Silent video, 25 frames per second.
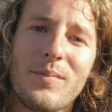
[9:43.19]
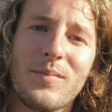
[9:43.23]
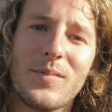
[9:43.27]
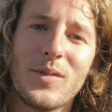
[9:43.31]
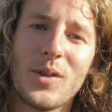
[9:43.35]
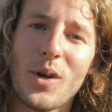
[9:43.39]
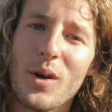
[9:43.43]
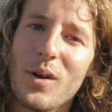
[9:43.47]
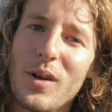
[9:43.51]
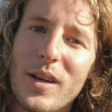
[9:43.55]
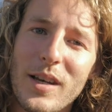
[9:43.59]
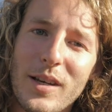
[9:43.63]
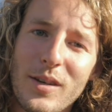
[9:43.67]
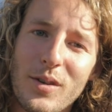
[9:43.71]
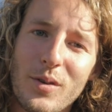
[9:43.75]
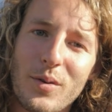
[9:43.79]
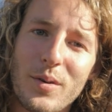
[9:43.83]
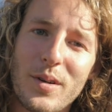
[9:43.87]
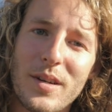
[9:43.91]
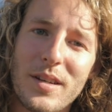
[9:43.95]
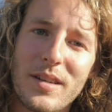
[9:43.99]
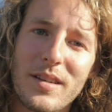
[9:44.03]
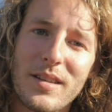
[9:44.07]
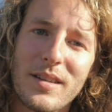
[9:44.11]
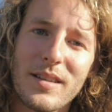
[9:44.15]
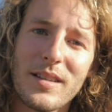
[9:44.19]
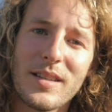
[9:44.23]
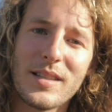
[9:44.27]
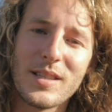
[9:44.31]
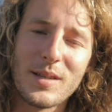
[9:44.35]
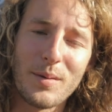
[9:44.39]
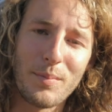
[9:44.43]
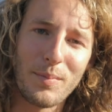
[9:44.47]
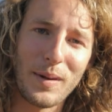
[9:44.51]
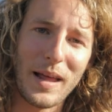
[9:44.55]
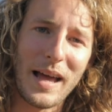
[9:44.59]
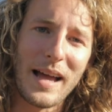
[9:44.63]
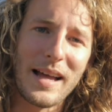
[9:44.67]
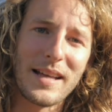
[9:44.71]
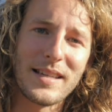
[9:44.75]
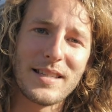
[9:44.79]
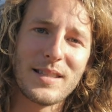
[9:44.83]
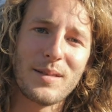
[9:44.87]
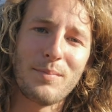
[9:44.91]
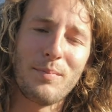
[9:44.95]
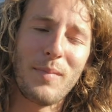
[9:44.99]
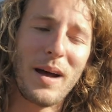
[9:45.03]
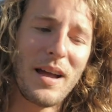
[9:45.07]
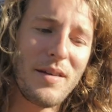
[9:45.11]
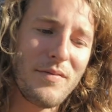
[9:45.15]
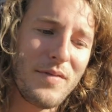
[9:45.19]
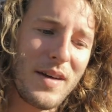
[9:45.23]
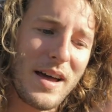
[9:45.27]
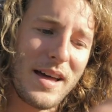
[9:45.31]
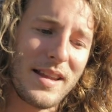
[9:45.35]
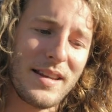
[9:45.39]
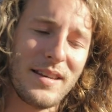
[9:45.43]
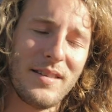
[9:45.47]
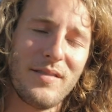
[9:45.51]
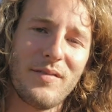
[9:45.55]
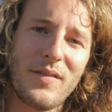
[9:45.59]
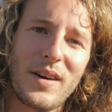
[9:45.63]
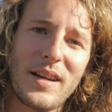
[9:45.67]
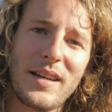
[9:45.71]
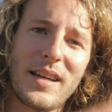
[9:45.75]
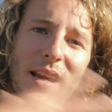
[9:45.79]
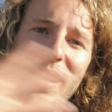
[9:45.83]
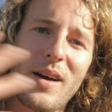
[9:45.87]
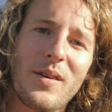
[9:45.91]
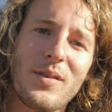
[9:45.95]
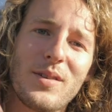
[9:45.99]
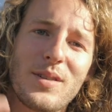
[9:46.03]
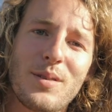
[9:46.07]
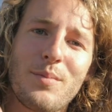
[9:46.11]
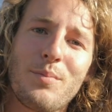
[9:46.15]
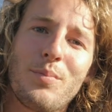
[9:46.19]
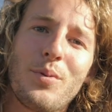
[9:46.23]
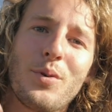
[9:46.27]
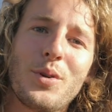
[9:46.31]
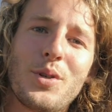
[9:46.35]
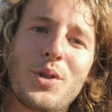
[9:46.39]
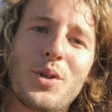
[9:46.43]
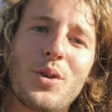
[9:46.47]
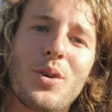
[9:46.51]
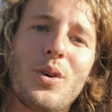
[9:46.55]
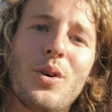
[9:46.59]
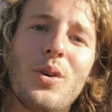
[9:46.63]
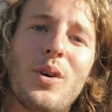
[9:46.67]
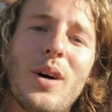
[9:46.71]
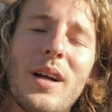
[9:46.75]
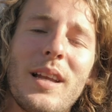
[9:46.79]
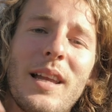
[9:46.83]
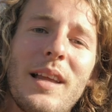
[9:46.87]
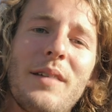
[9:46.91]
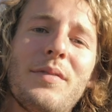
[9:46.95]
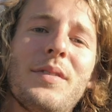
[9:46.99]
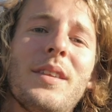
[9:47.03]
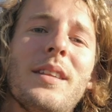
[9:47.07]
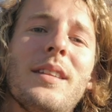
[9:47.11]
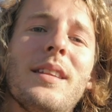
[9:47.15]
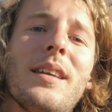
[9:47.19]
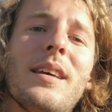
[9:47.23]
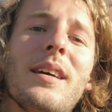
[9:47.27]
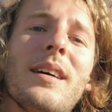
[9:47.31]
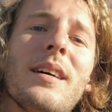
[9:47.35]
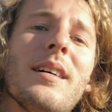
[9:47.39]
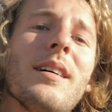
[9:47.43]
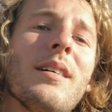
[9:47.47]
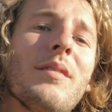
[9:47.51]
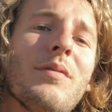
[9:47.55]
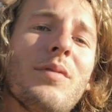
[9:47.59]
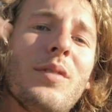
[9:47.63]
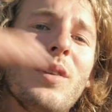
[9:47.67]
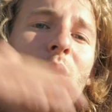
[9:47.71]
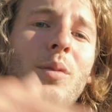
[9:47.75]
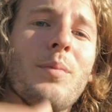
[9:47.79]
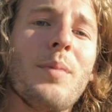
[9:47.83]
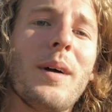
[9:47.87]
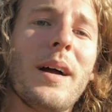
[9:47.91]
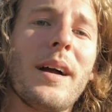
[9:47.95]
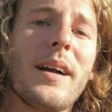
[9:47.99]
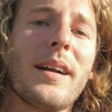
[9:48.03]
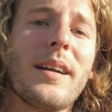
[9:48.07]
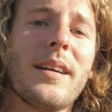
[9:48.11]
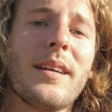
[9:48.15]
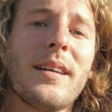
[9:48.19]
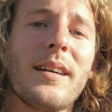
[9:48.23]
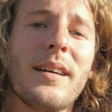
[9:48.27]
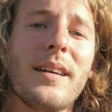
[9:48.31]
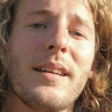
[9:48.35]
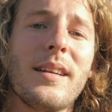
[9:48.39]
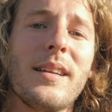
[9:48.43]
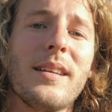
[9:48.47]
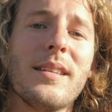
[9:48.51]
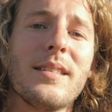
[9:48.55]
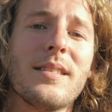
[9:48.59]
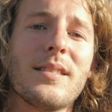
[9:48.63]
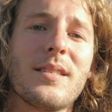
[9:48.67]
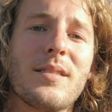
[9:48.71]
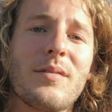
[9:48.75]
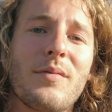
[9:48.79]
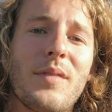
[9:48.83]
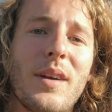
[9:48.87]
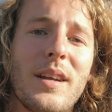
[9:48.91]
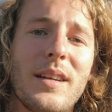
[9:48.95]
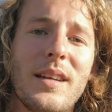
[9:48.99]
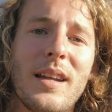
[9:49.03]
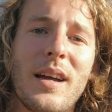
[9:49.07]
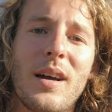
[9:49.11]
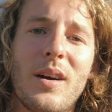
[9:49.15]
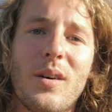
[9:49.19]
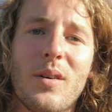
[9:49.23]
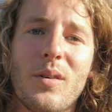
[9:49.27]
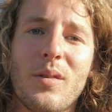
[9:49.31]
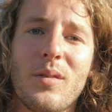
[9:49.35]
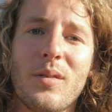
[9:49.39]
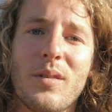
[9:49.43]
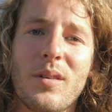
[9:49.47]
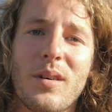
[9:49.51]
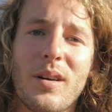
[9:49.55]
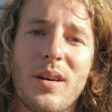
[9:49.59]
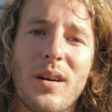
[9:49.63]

Totally do it. It's a blast. My van right now is in Portugal. I left it there, flew back, and it's right now